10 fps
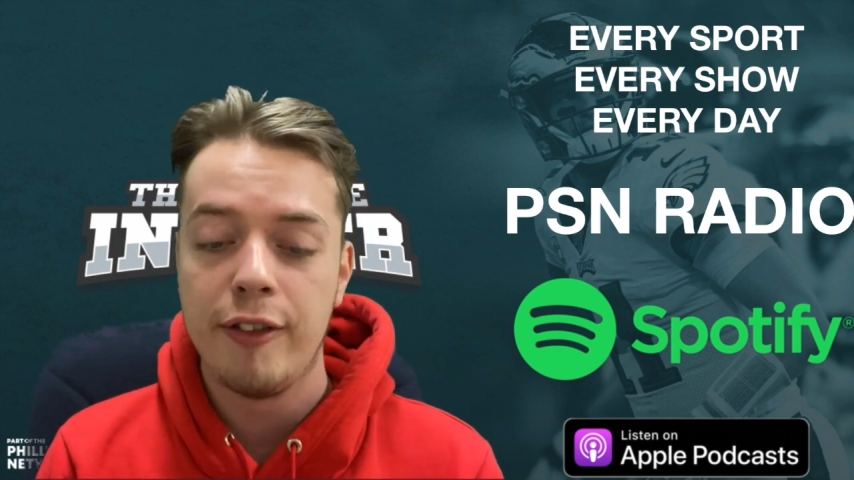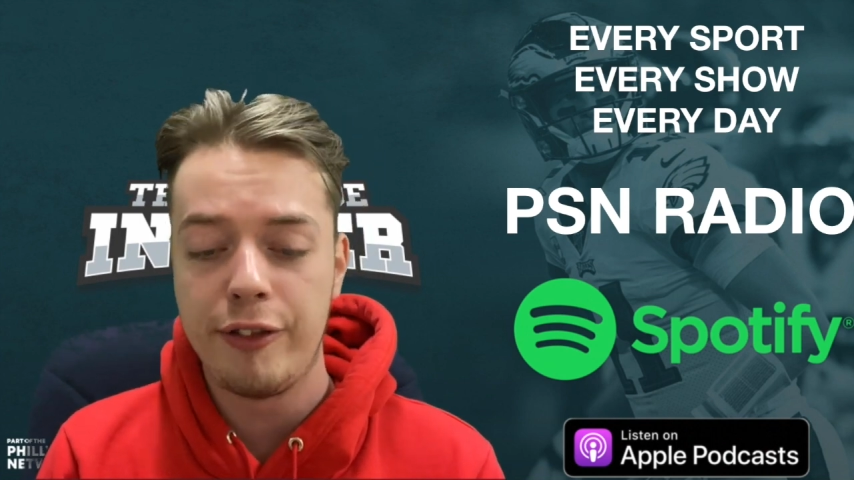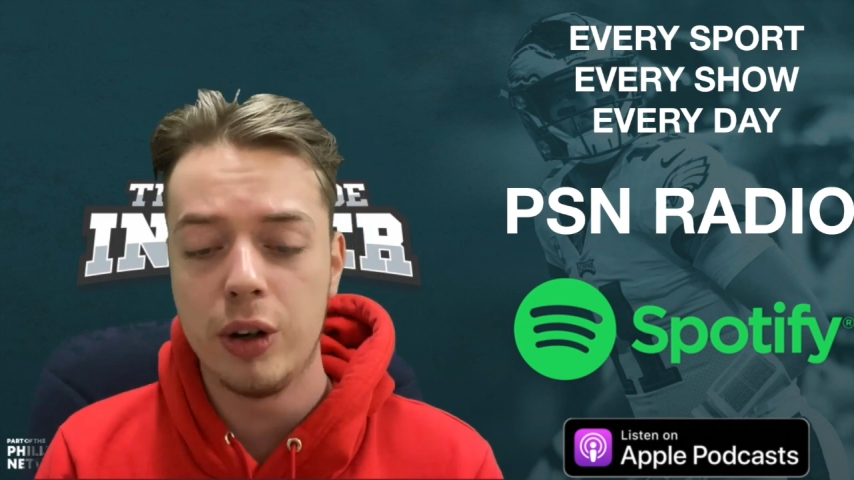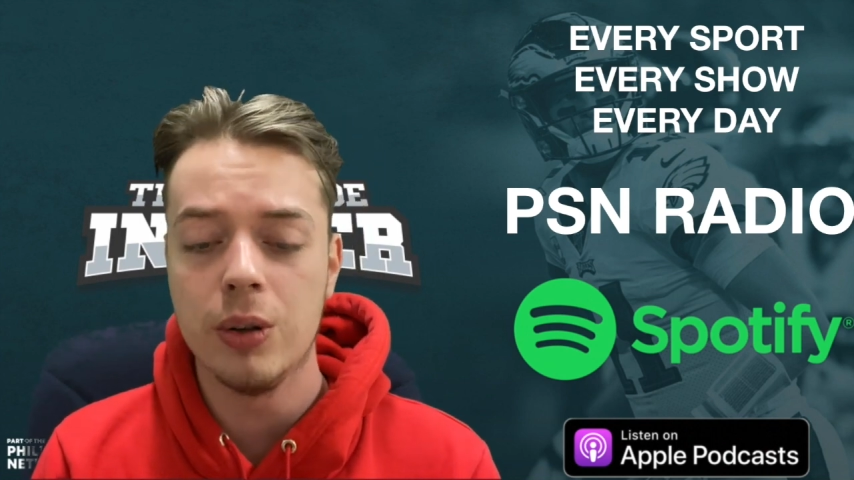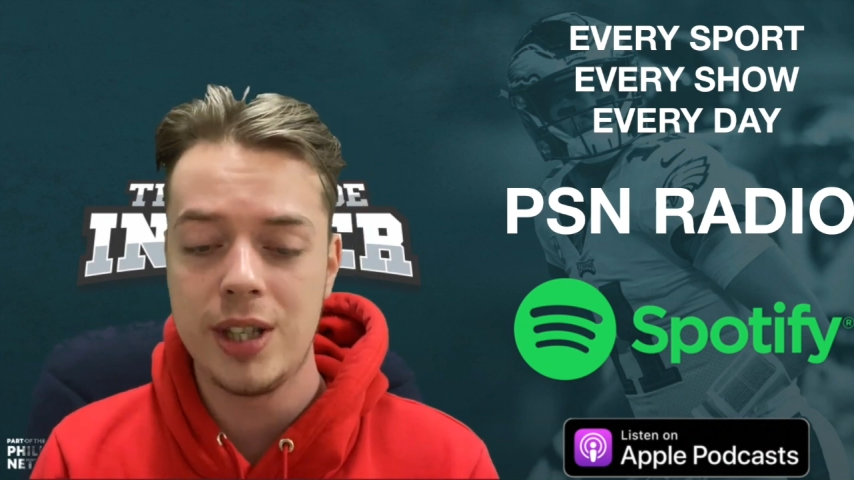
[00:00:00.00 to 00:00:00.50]

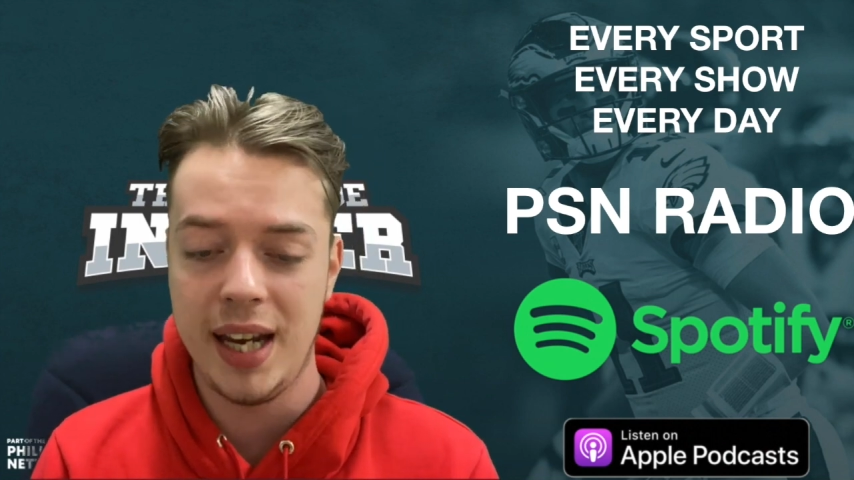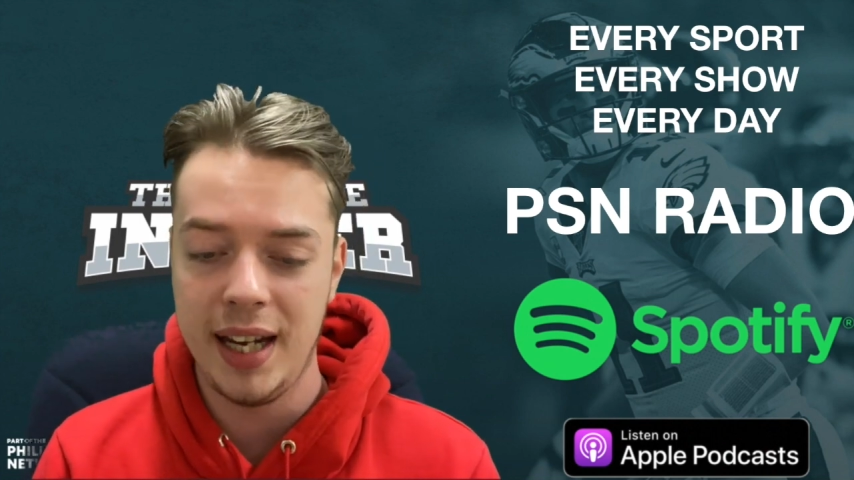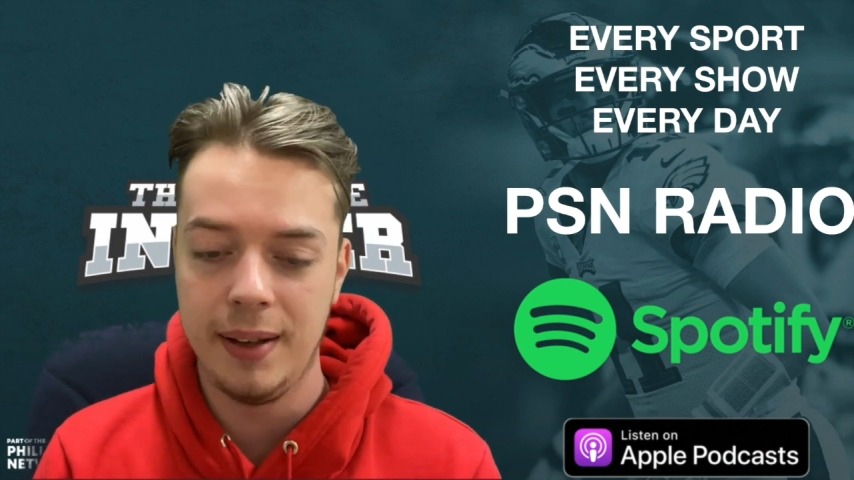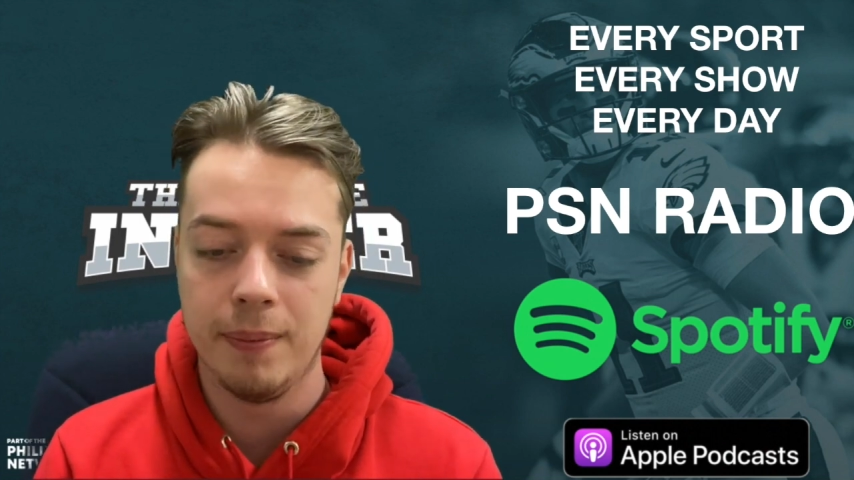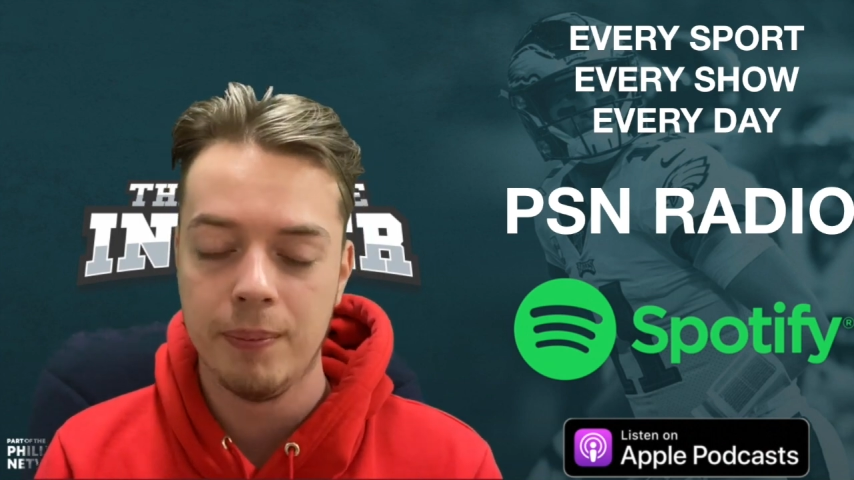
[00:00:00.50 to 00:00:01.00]

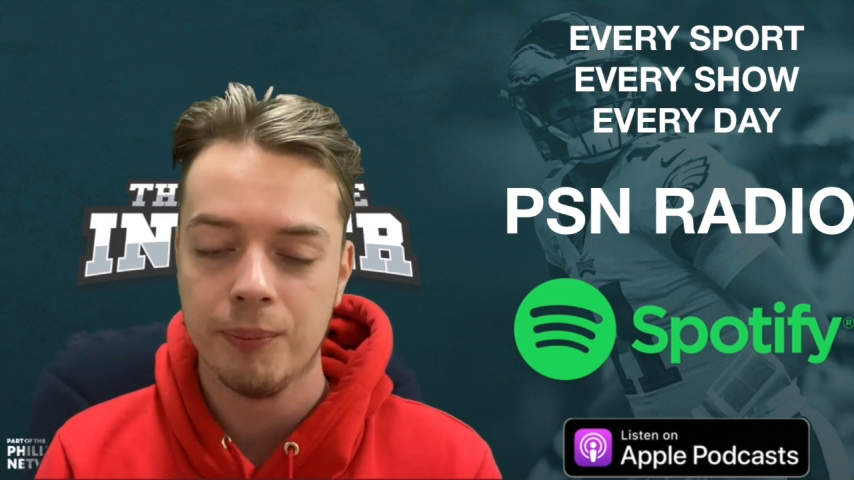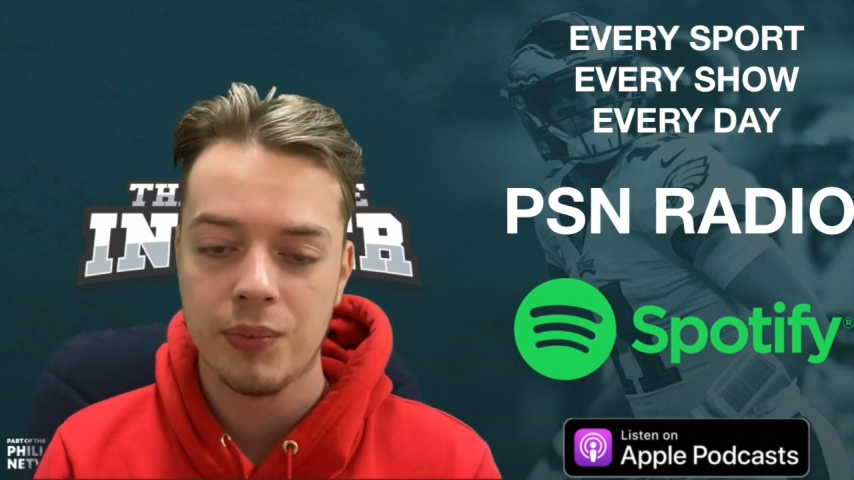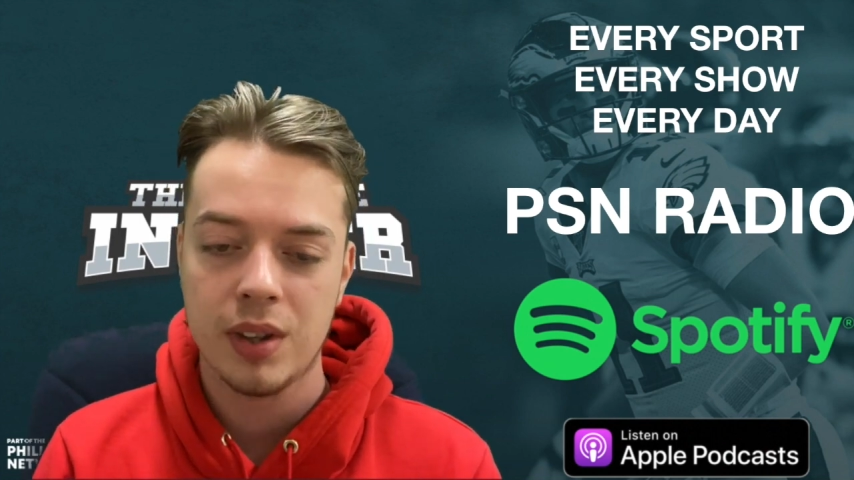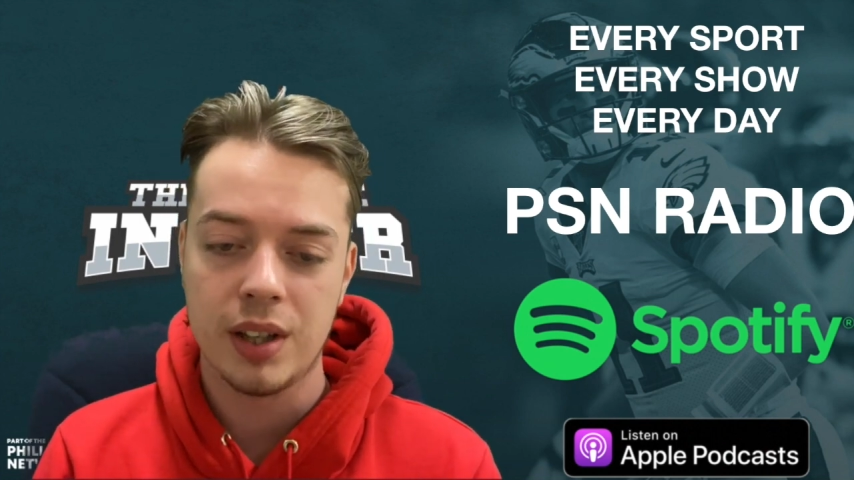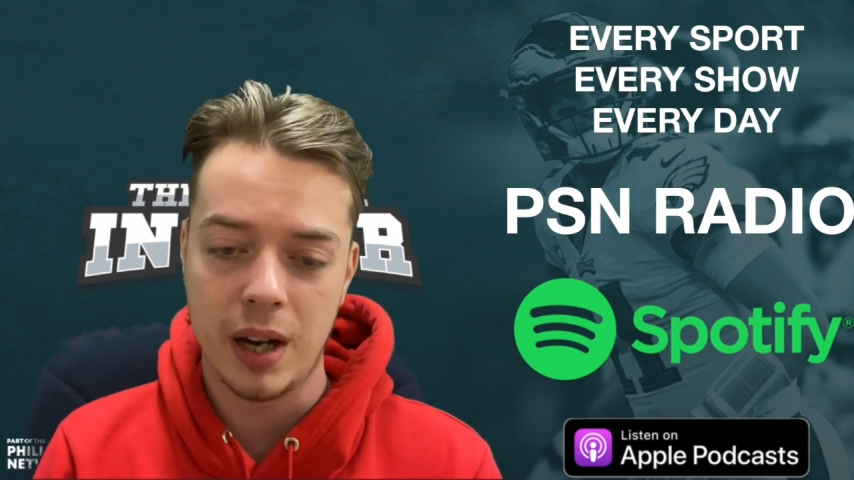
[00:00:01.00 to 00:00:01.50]
14
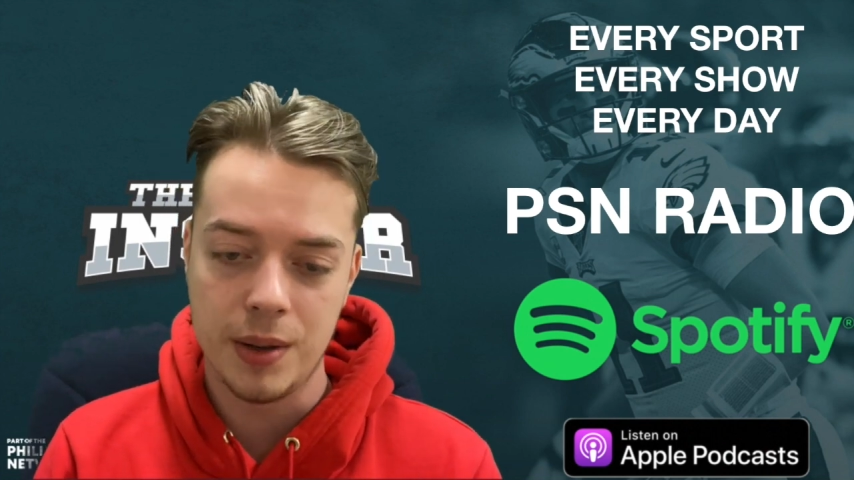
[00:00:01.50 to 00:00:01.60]
go